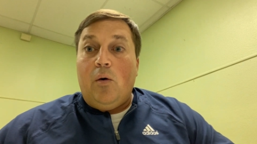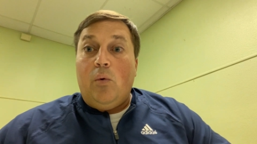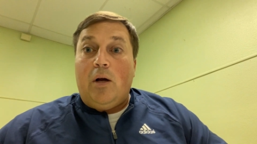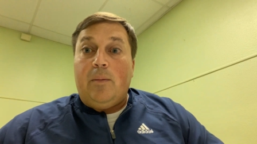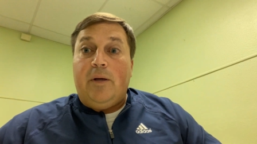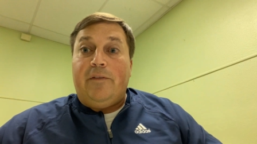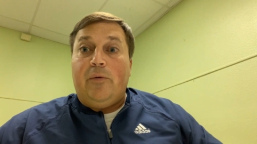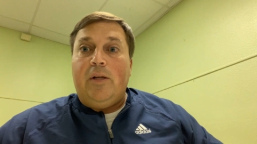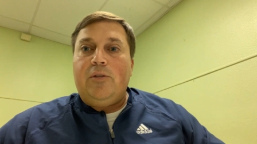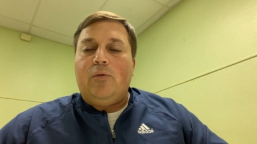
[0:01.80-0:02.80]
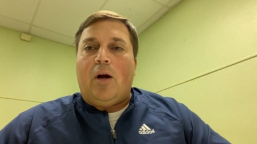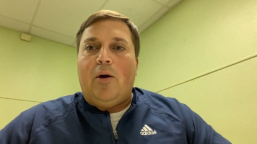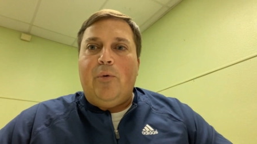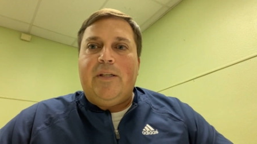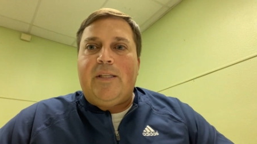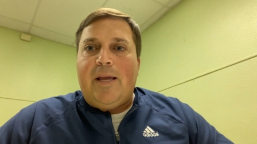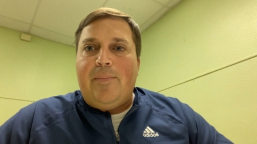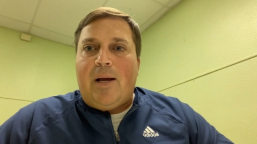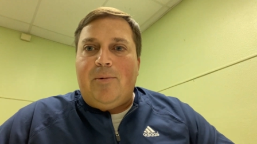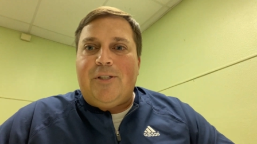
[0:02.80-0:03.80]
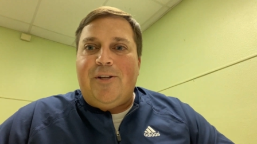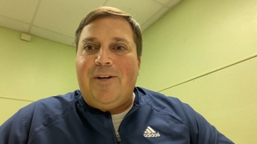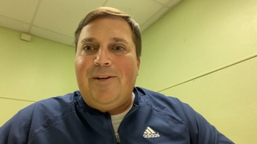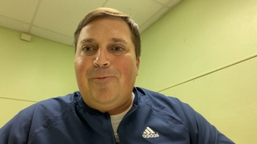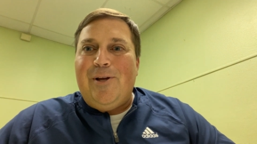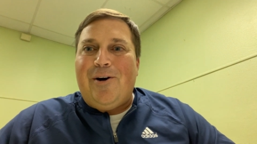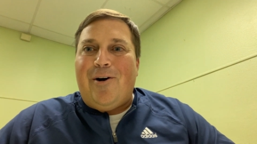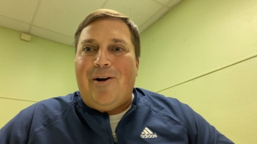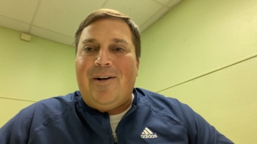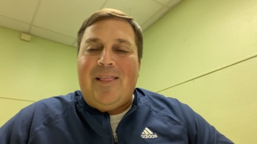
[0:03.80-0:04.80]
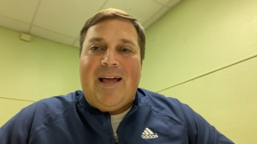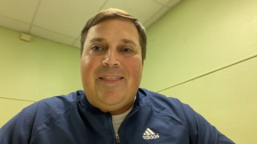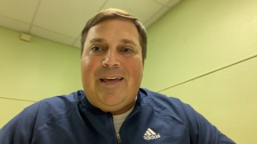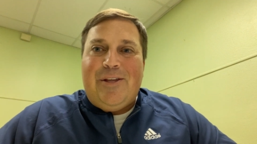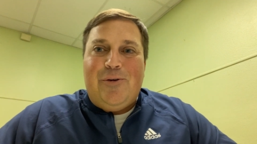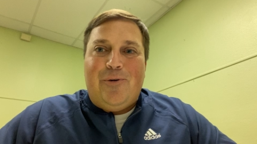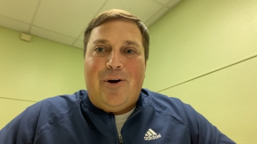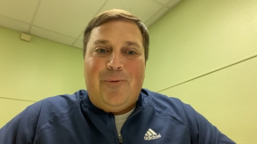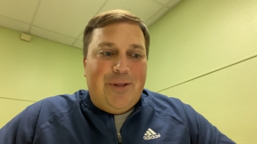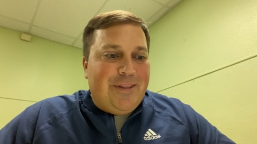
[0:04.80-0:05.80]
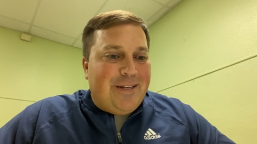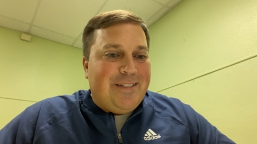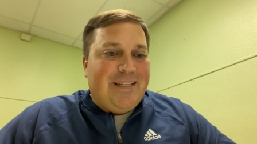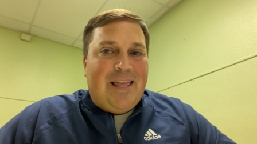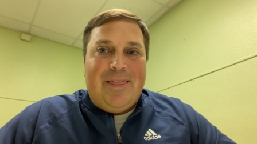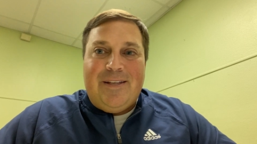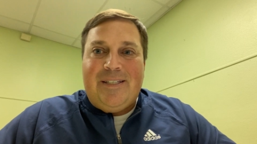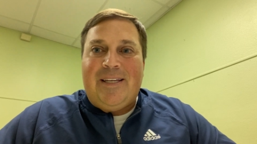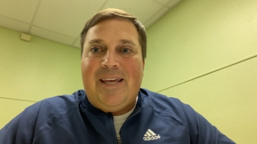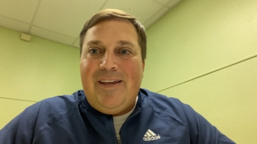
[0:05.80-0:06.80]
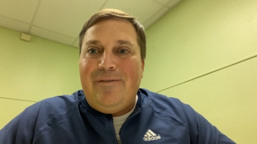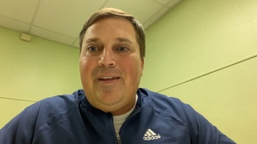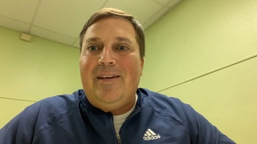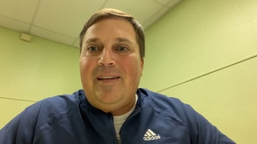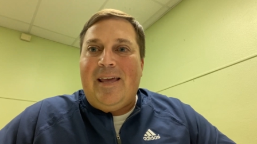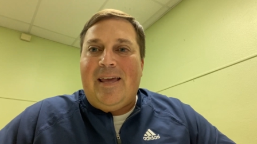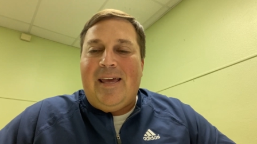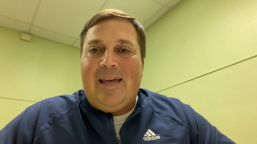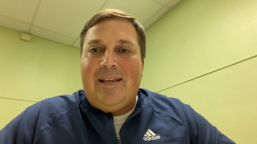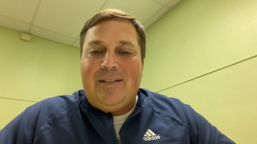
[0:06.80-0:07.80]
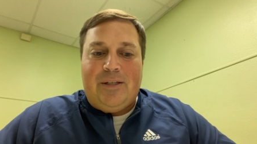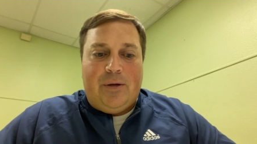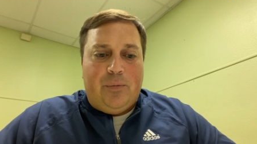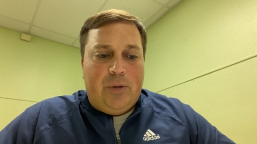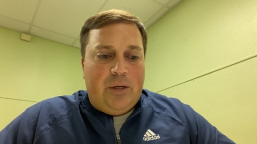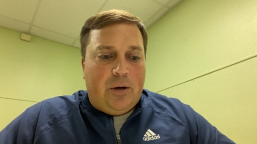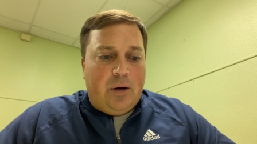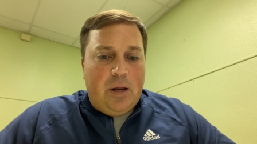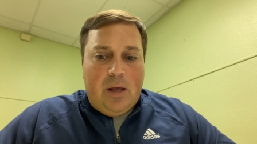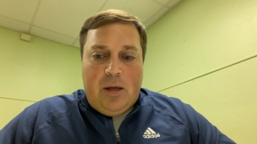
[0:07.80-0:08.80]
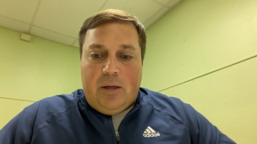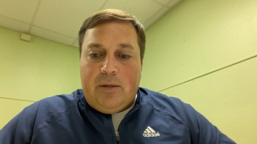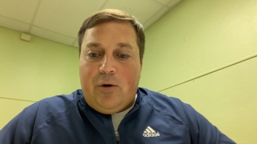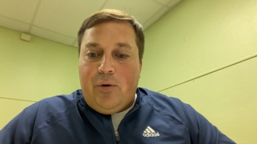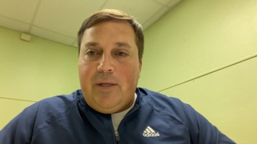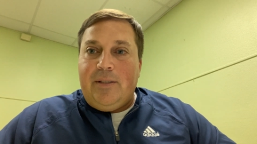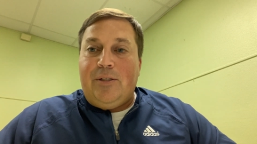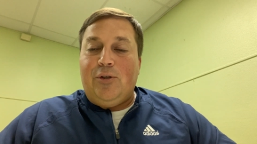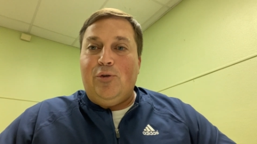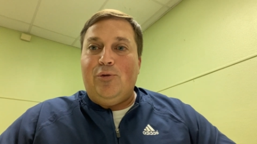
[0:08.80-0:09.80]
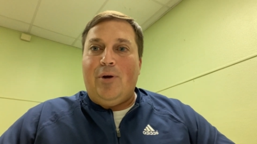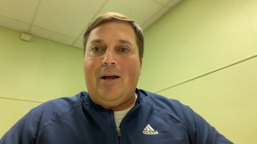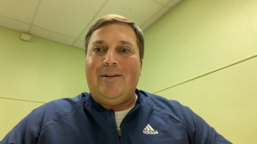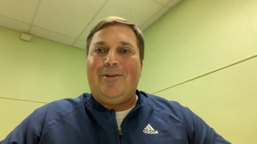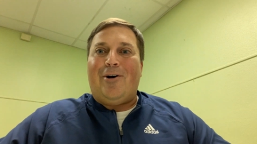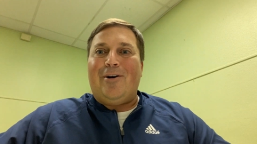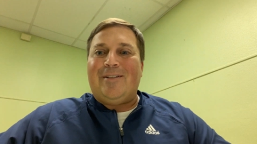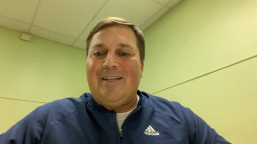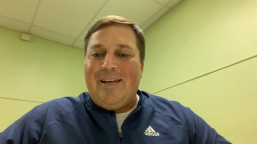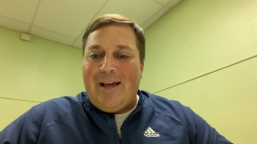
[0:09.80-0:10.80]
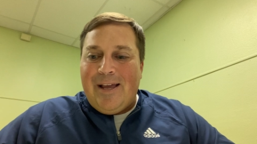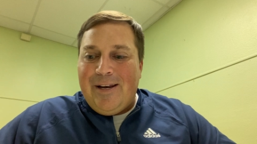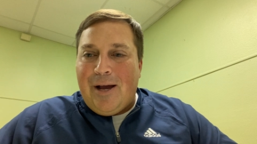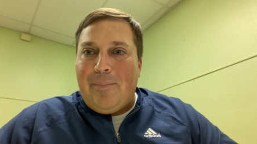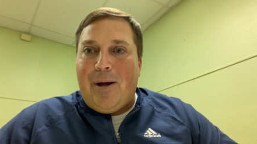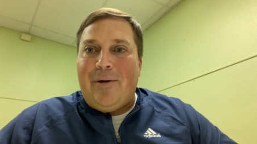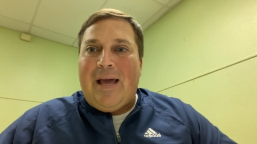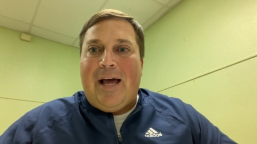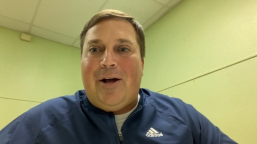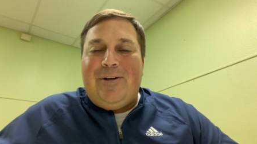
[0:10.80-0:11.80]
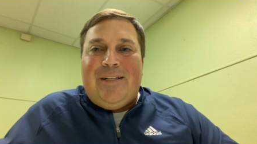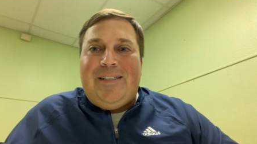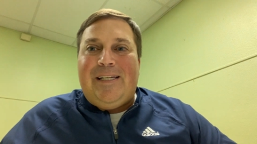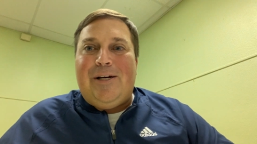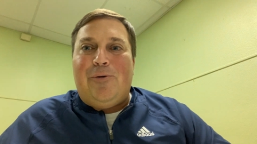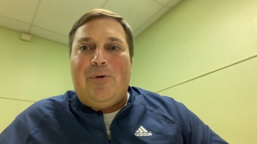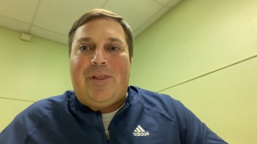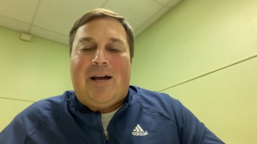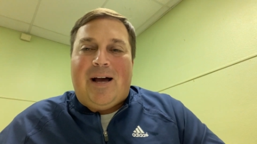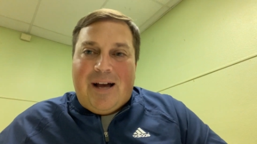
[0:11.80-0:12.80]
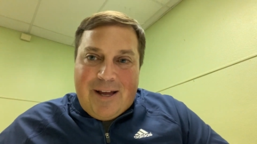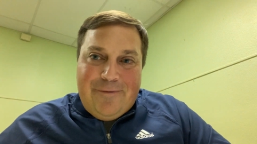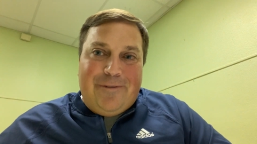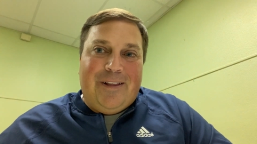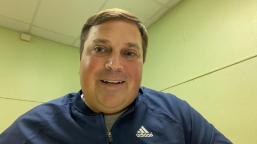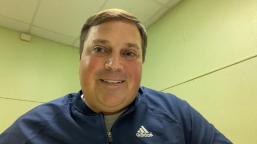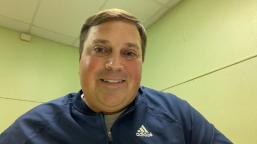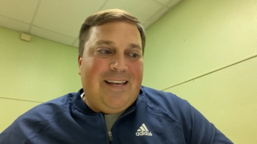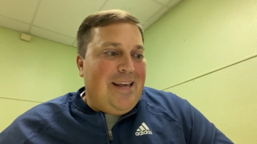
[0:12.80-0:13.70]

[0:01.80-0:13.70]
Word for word: Welcome, everyone, to our Wednesday Bible study. We are glad that you are with us this evening, and we are going to talk tonight about how to deal with conflict